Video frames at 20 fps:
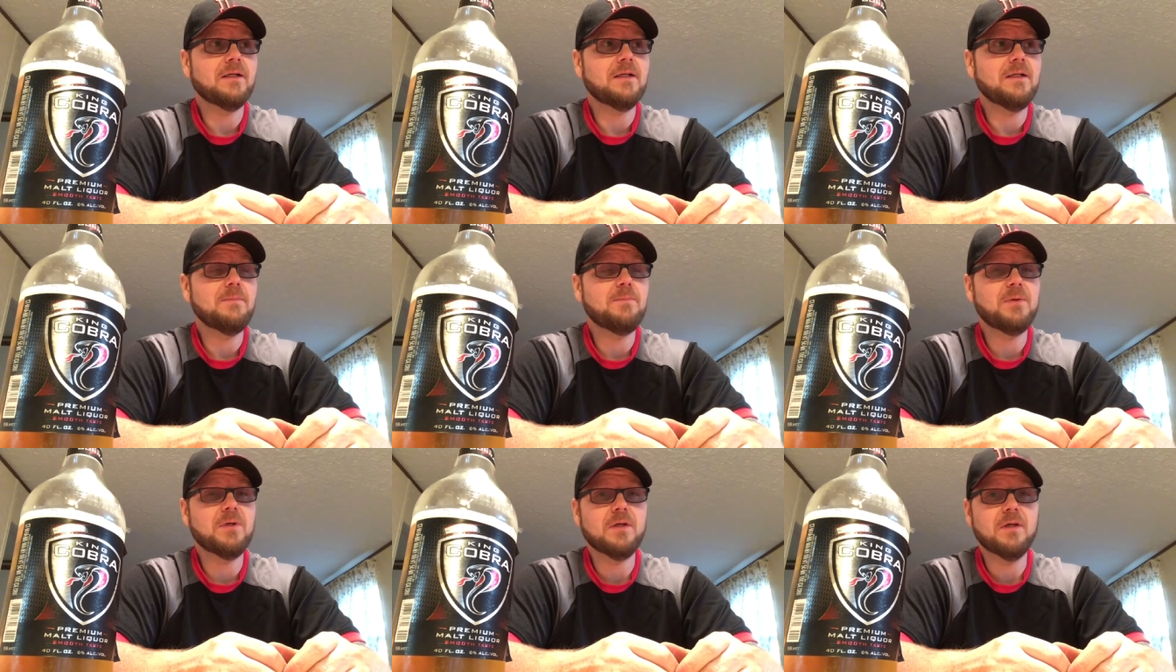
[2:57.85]
and
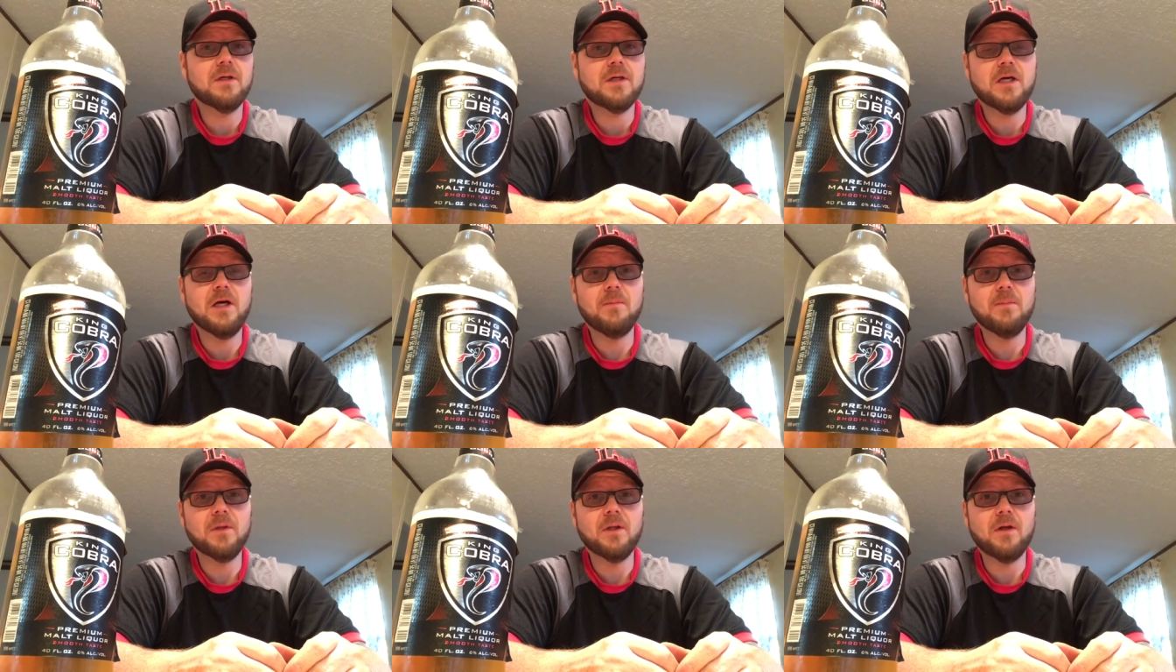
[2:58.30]
he put a
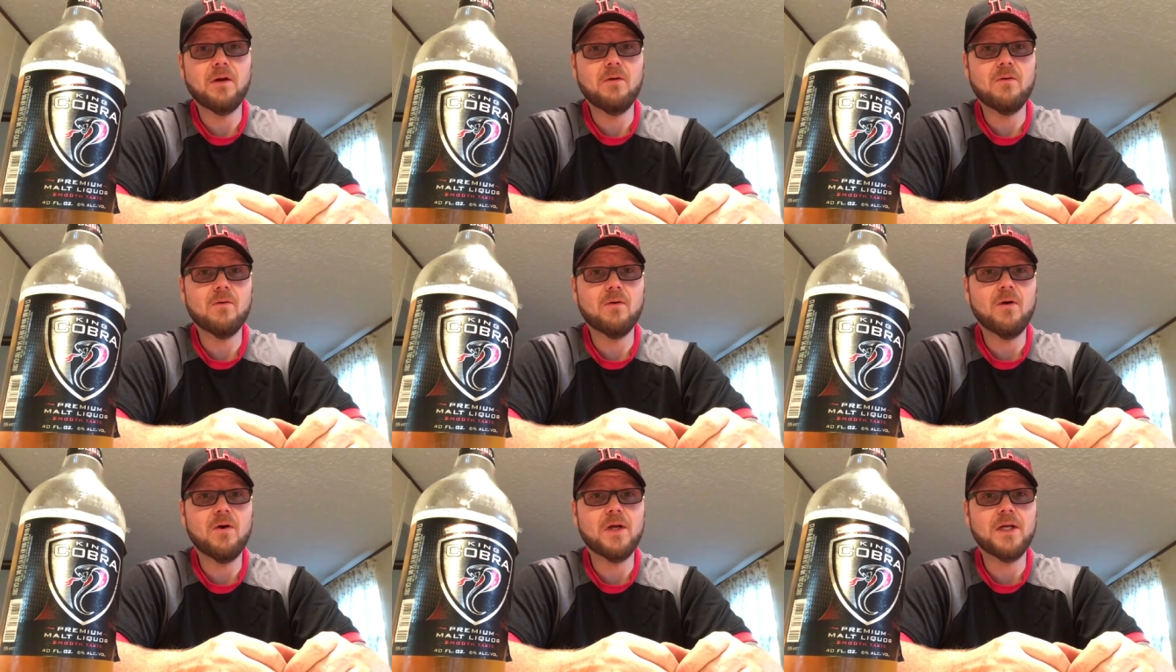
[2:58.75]
come
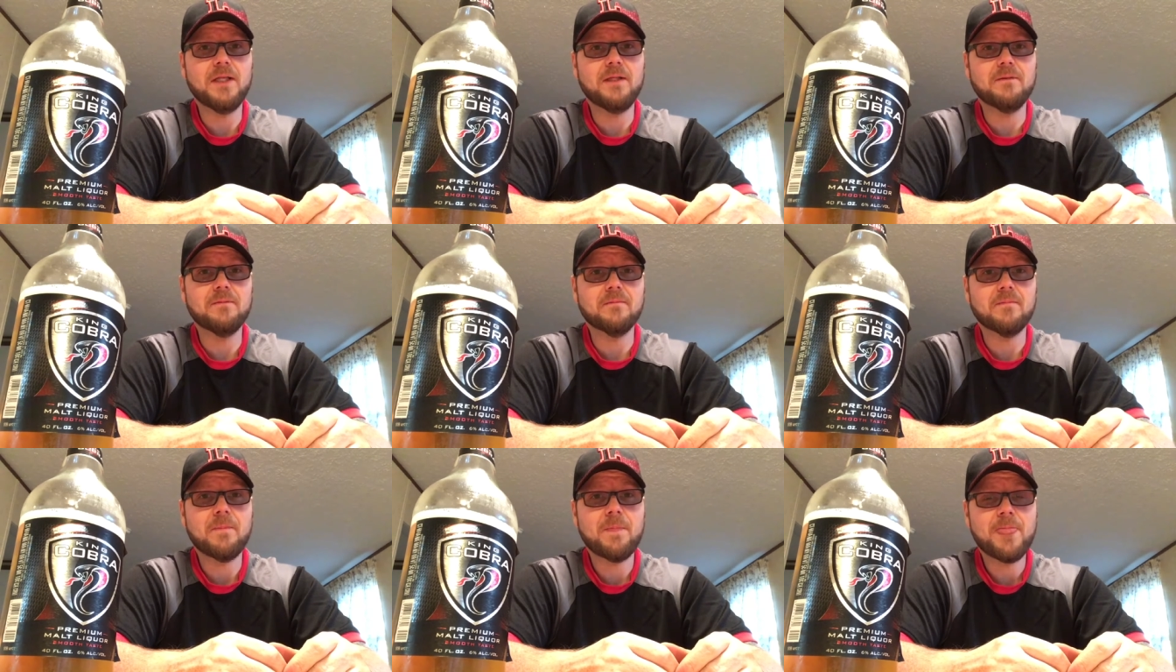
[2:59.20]
along on it
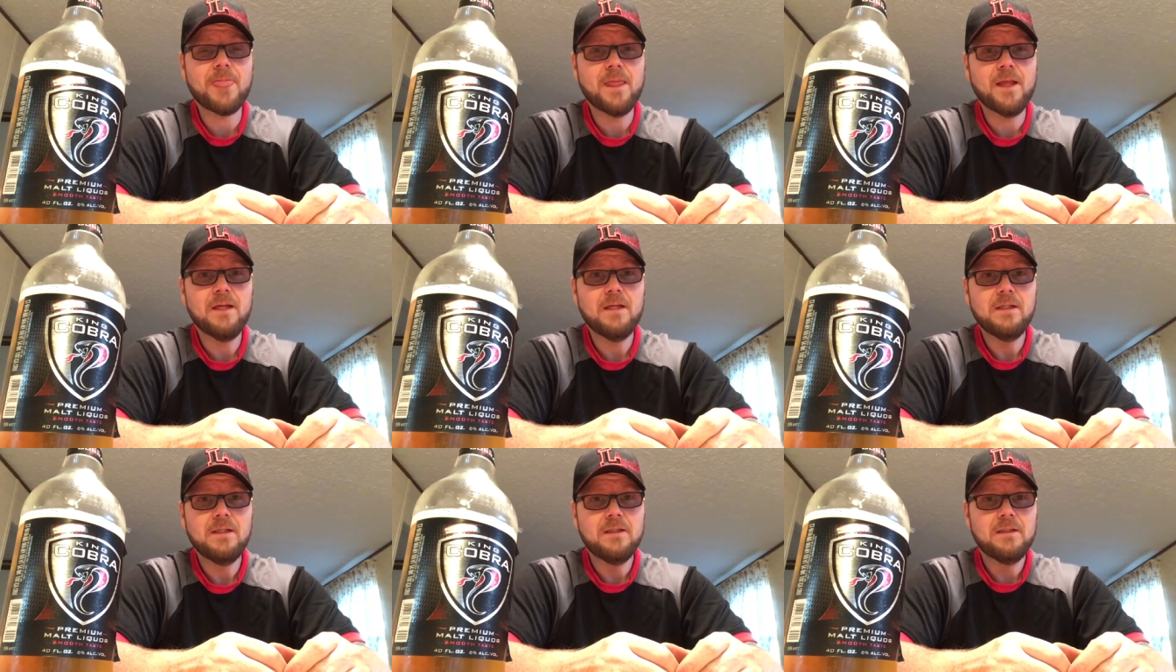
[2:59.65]
and
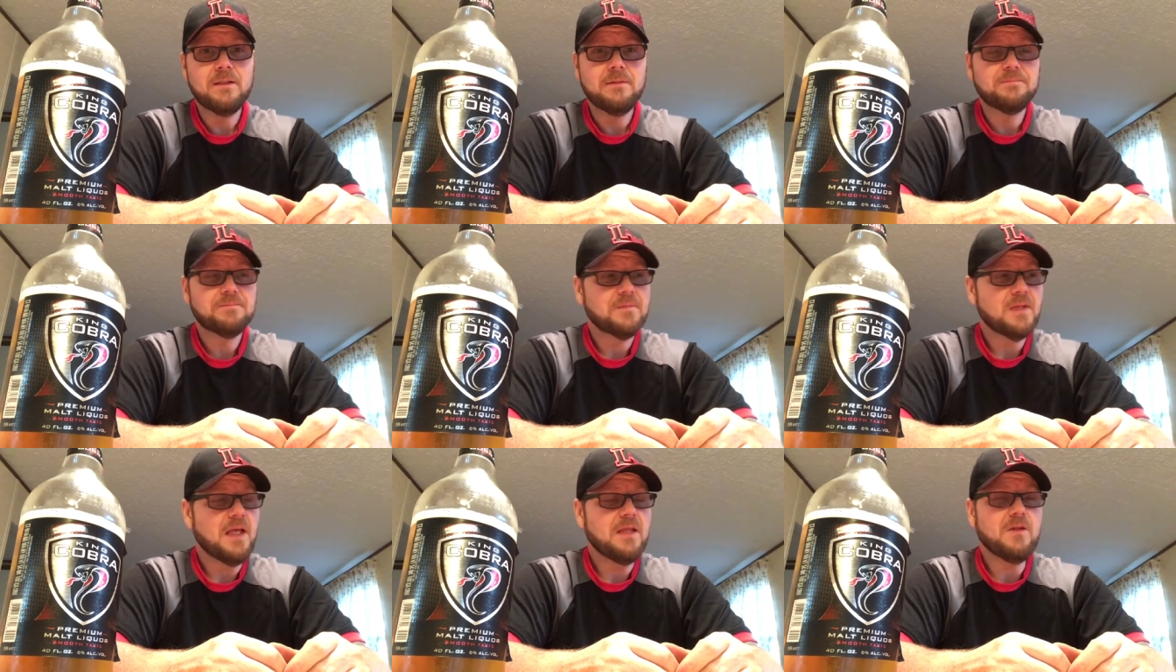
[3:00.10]

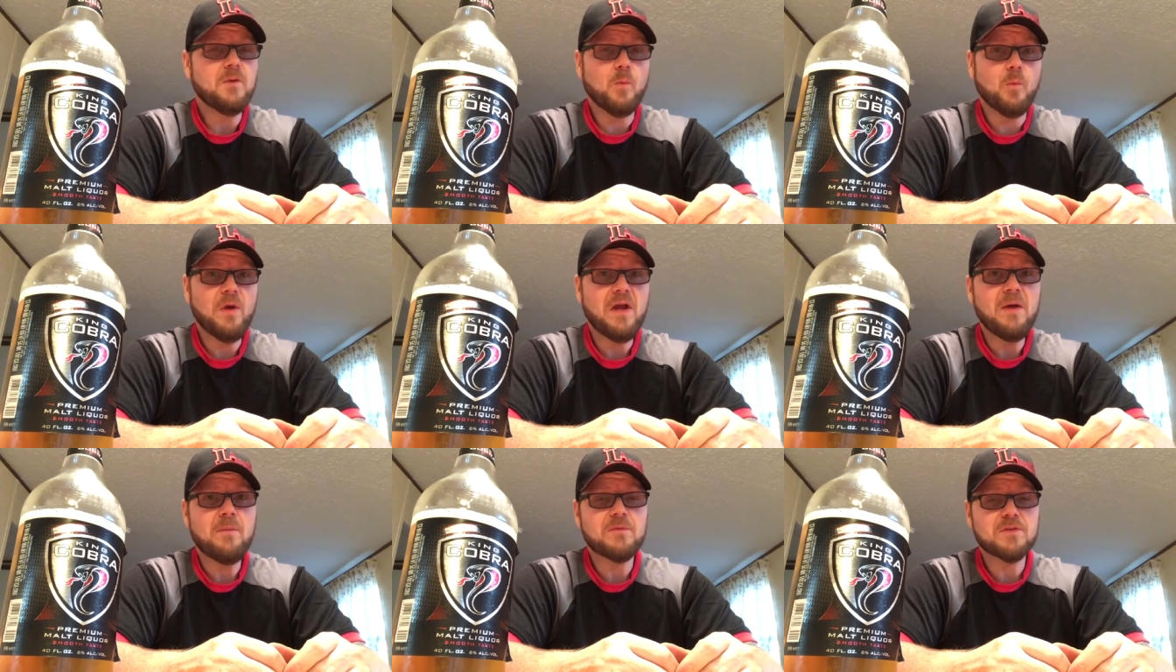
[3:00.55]
and the
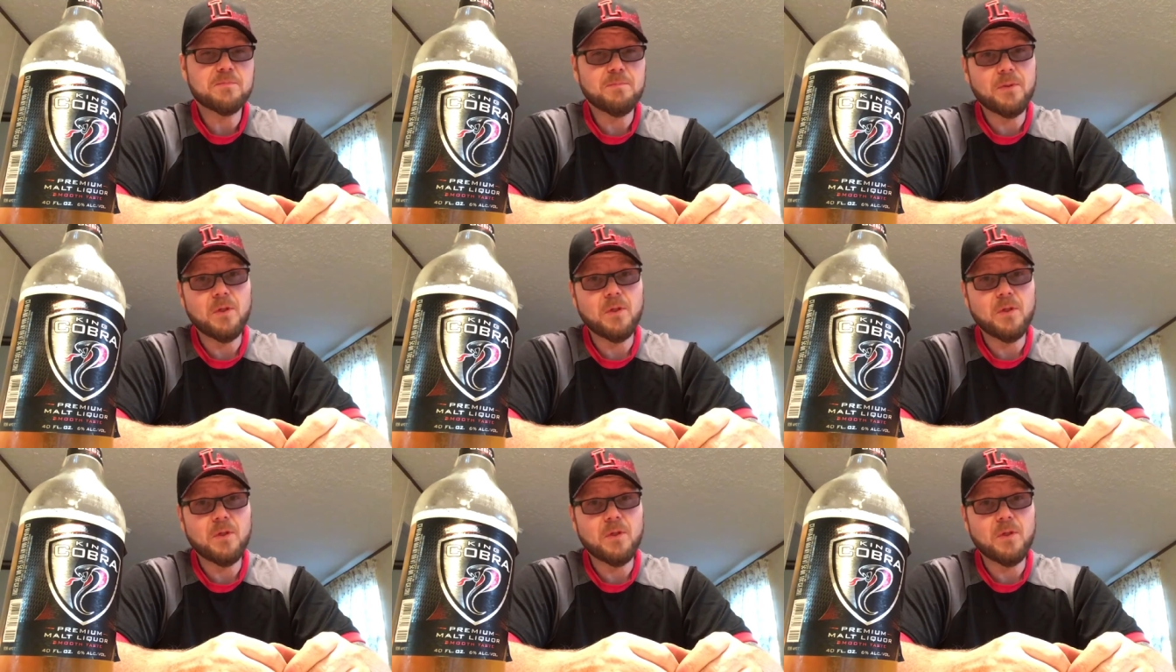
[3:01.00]
wind was